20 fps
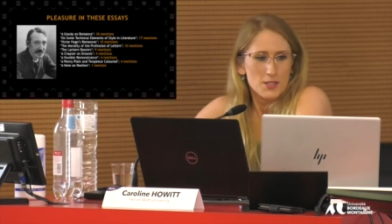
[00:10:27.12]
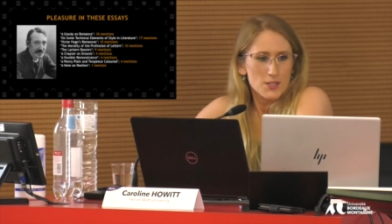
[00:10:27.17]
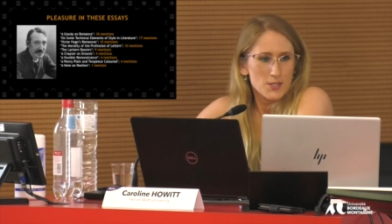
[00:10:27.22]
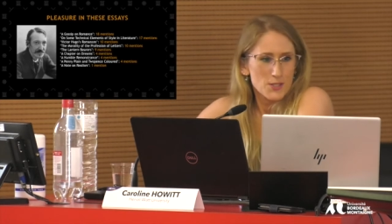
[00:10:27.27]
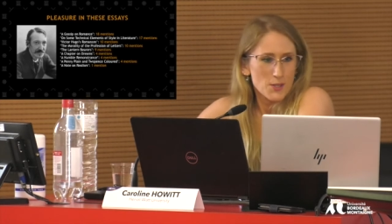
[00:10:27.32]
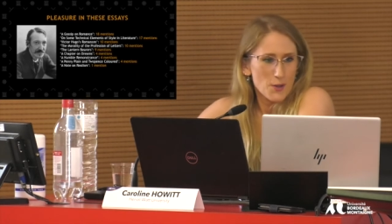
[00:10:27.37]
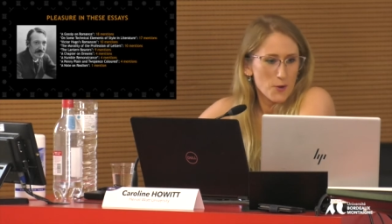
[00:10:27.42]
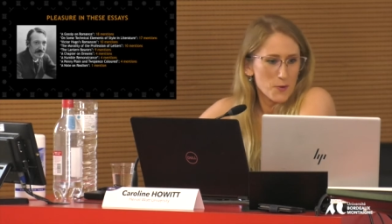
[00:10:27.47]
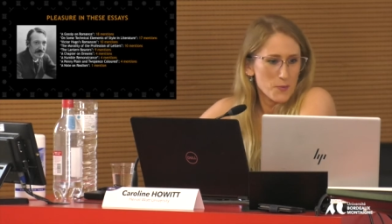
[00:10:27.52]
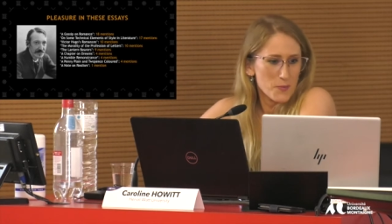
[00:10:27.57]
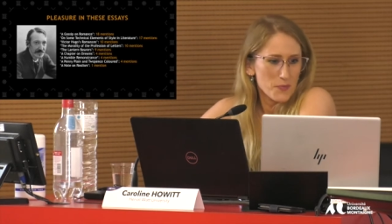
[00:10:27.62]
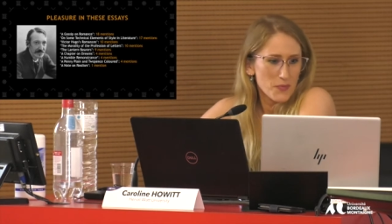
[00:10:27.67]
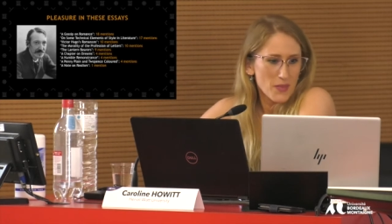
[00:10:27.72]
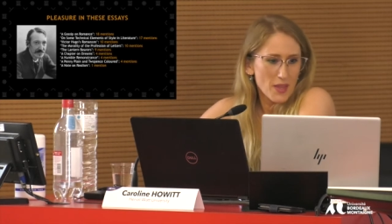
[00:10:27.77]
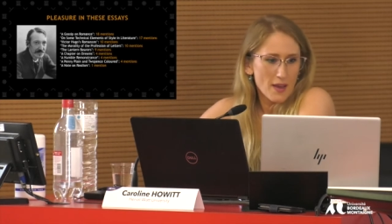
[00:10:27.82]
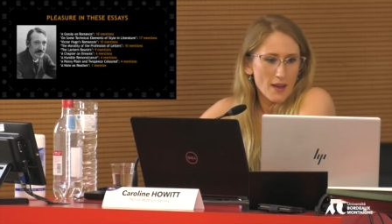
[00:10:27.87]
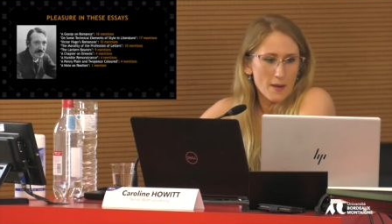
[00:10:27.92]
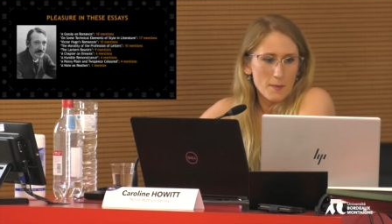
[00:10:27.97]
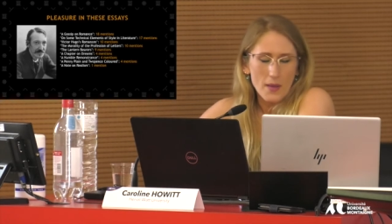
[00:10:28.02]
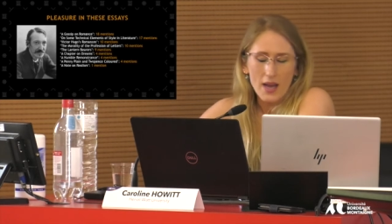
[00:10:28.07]
So,
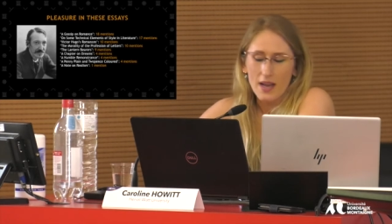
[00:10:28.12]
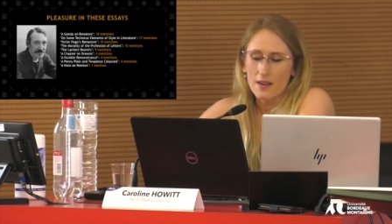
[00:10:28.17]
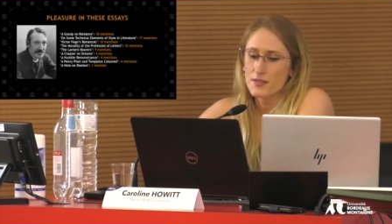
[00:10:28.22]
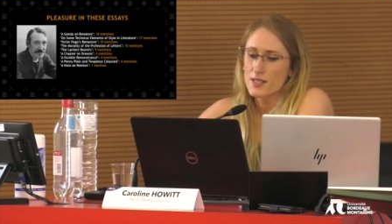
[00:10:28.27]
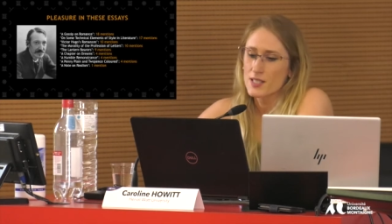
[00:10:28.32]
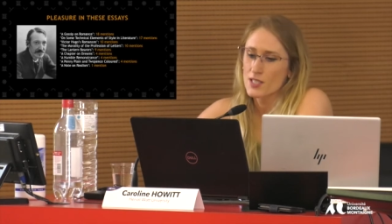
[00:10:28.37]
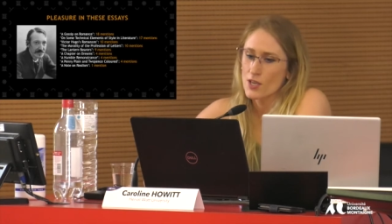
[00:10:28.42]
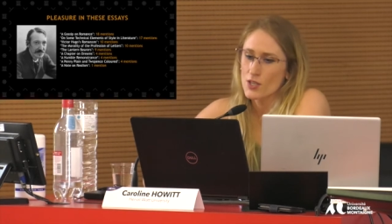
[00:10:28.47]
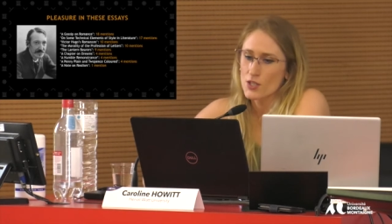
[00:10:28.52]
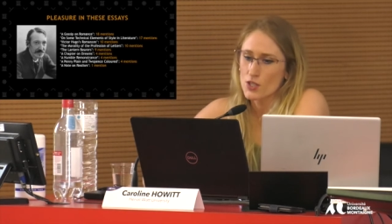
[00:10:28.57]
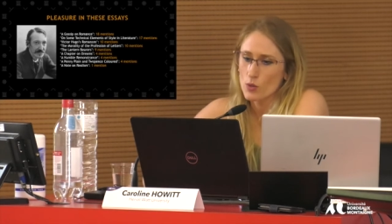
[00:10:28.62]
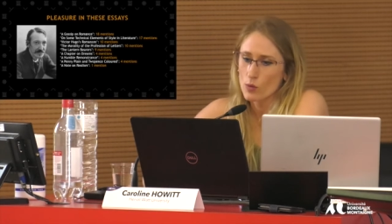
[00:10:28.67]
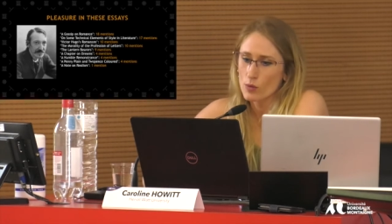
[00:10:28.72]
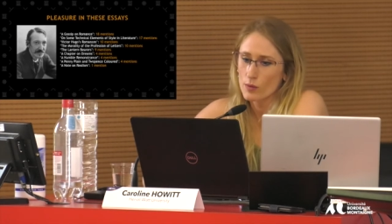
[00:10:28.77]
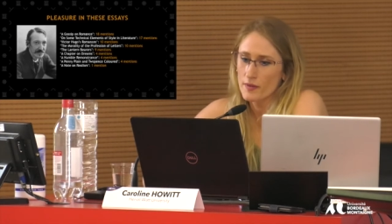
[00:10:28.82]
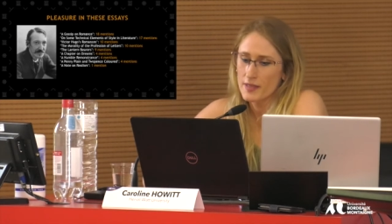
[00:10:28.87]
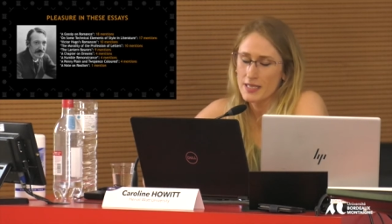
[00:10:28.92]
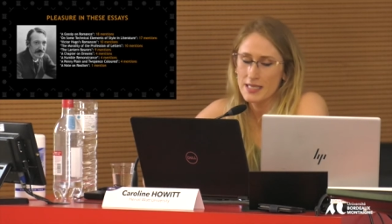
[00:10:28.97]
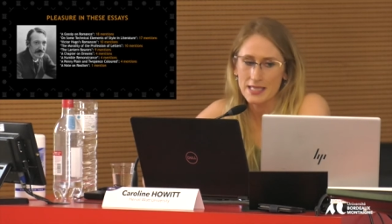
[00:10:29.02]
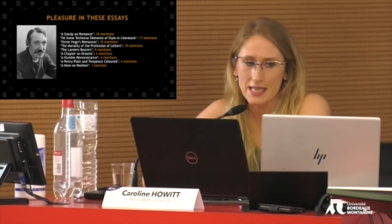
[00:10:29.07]
I've searched
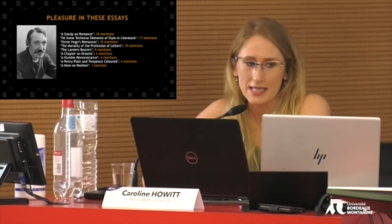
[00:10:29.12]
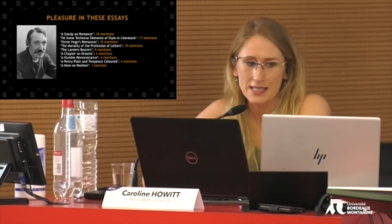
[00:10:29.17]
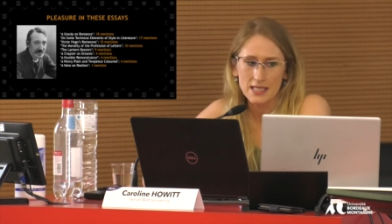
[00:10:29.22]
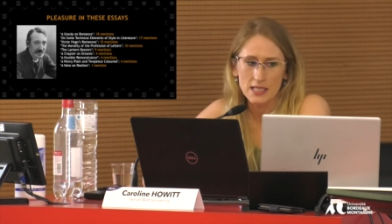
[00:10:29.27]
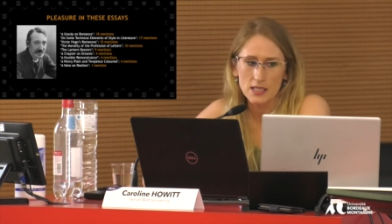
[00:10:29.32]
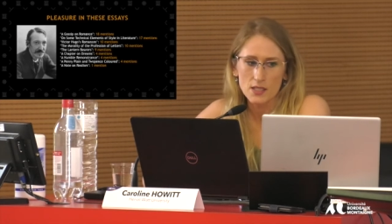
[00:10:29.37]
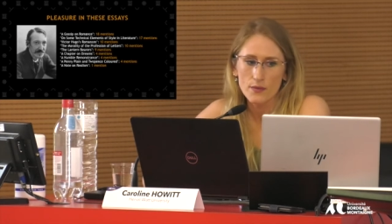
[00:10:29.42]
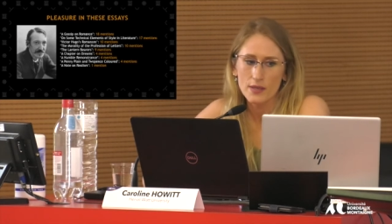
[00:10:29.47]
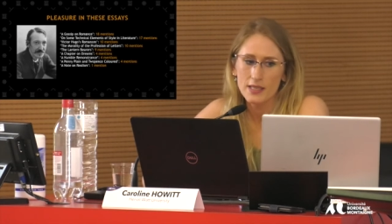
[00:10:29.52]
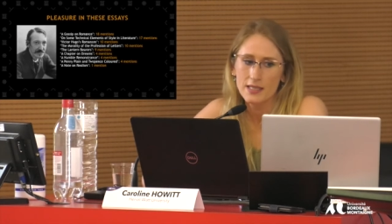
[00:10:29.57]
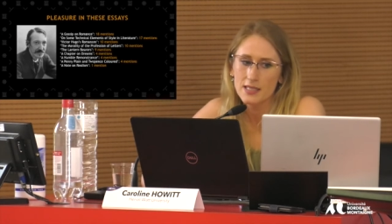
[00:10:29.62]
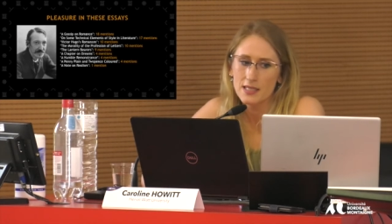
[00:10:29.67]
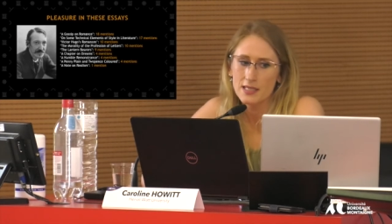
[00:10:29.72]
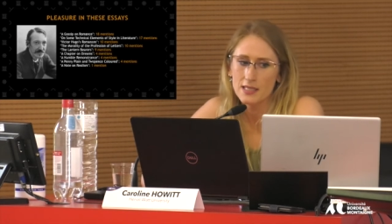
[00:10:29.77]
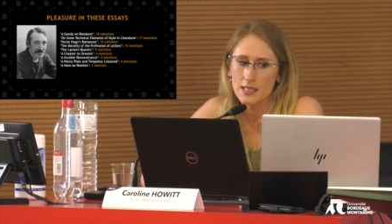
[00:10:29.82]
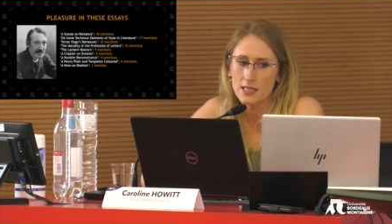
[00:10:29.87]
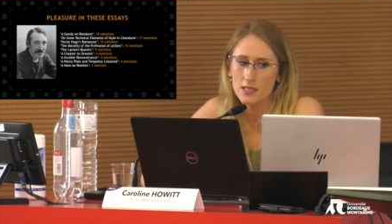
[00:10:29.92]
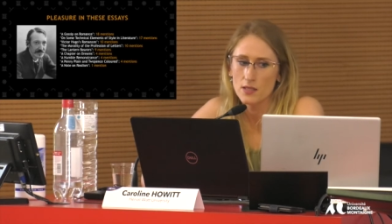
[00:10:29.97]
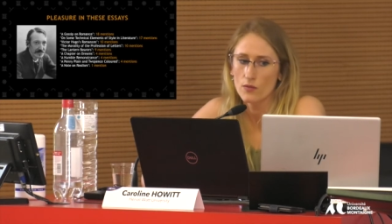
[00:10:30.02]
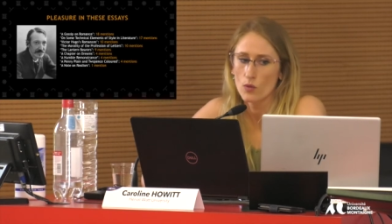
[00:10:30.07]
all of these essays for
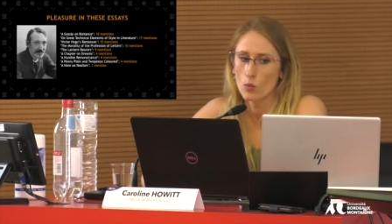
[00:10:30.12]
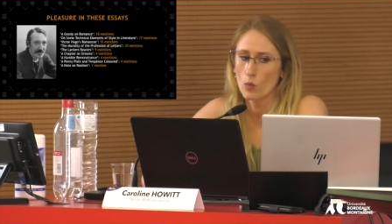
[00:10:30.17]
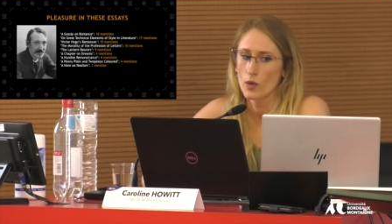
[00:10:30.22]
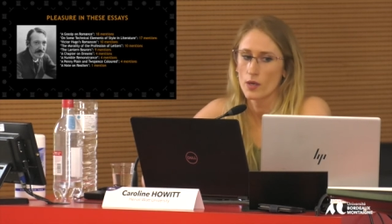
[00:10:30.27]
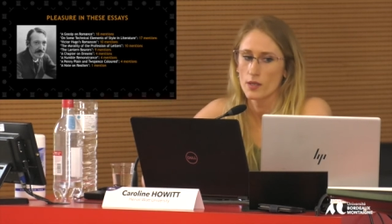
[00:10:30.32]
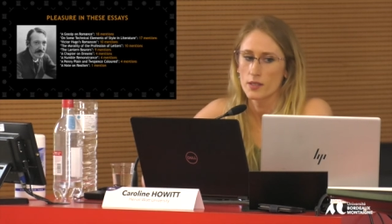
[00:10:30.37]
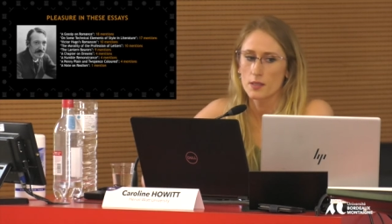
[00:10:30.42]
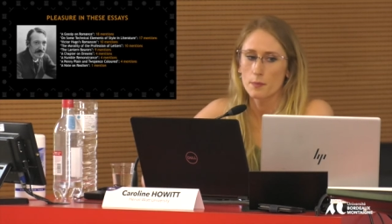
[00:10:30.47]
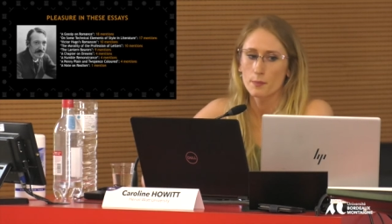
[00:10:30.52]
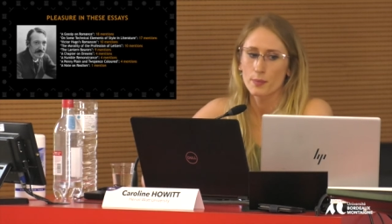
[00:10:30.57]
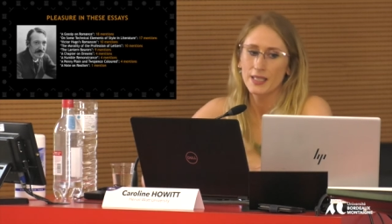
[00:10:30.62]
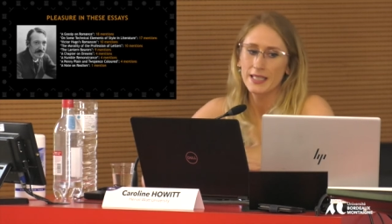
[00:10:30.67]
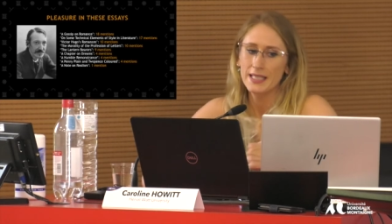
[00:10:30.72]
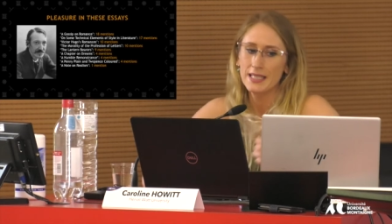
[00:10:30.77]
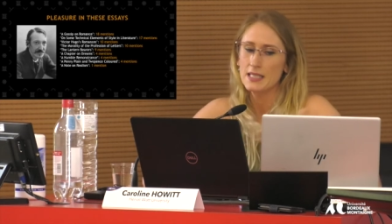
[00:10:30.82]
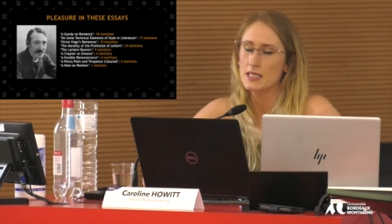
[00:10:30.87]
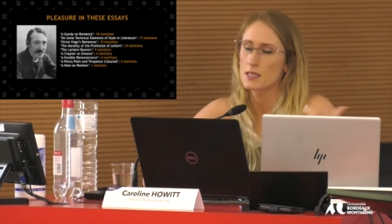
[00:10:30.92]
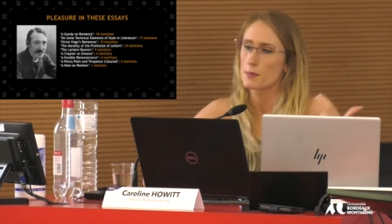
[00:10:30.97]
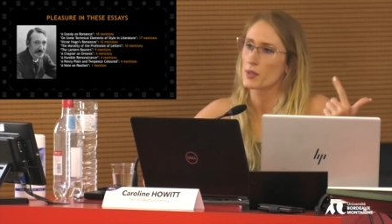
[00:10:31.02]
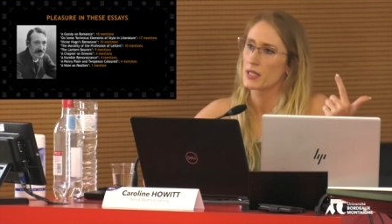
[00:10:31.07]
instances of the words
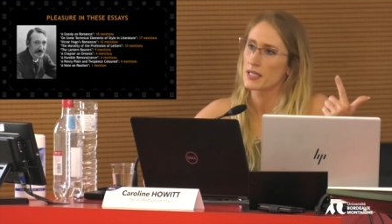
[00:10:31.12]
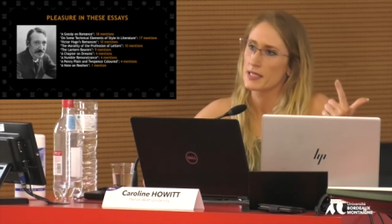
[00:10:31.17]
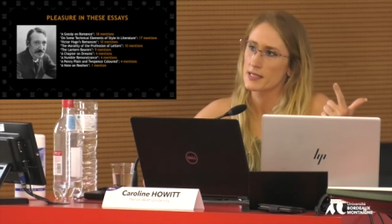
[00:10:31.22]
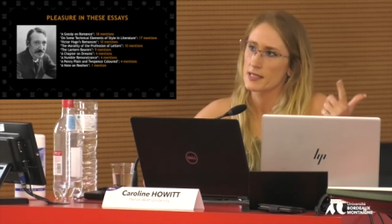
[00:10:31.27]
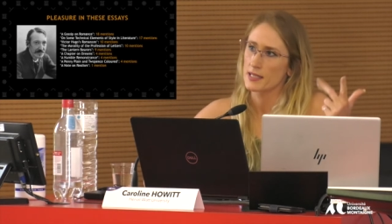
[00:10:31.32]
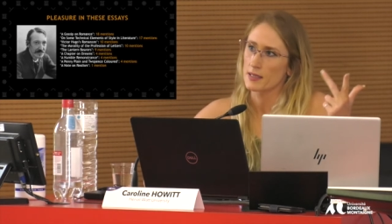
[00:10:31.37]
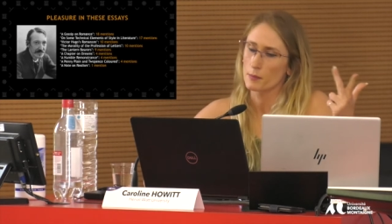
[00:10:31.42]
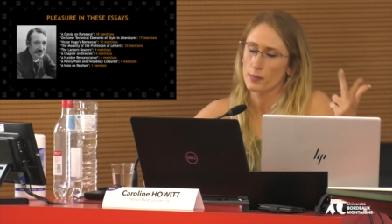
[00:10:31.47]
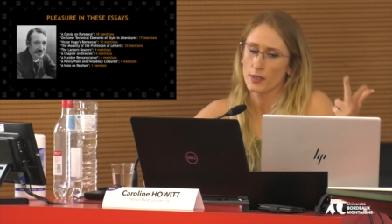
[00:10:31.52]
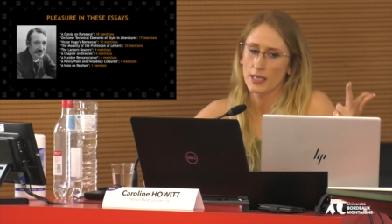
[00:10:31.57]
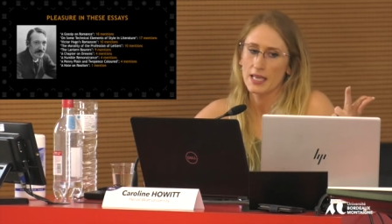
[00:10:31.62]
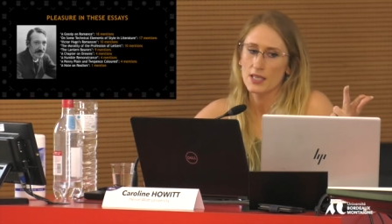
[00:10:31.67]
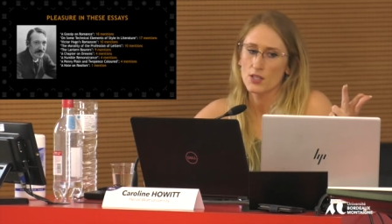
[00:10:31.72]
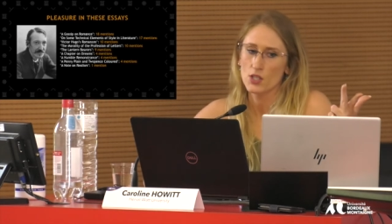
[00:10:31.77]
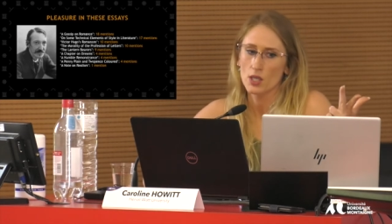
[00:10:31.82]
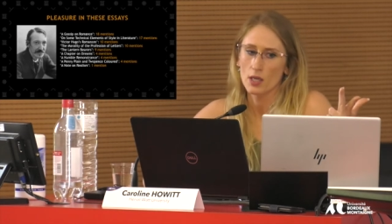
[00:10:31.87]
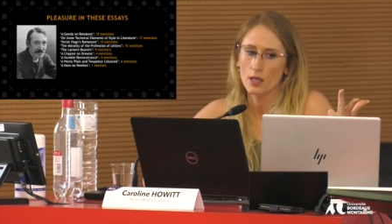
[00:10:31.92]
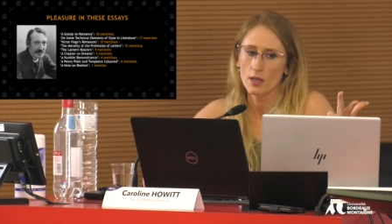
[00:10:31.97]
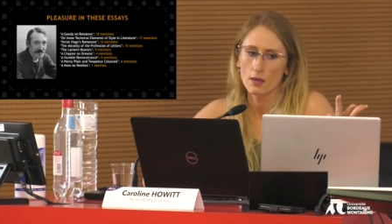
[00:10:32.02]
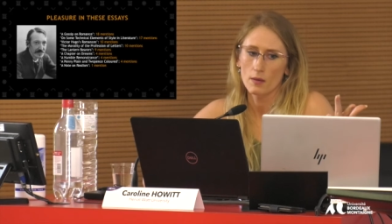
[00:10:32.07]
please, pleasing,
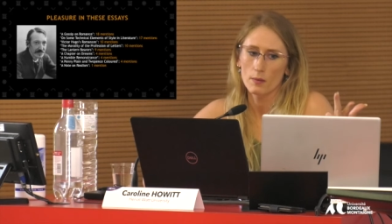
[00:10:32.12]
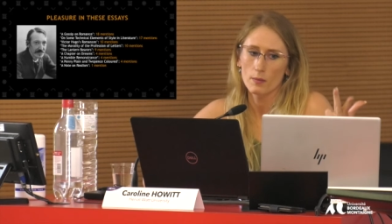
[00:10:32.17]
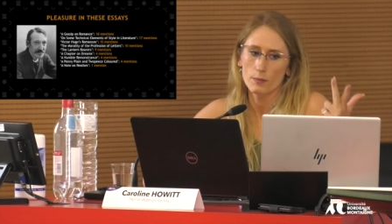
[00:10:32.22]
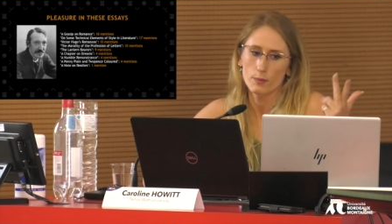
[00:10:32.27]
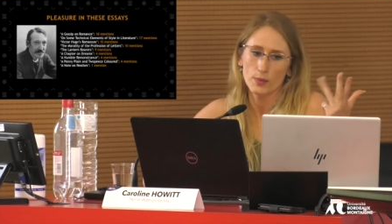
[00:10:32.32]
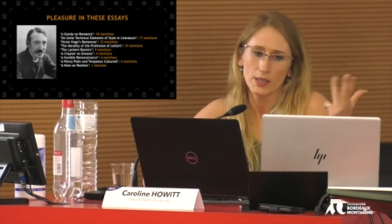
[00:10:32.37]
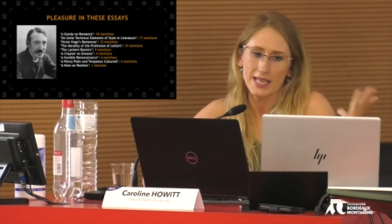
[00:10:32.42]
pleasure,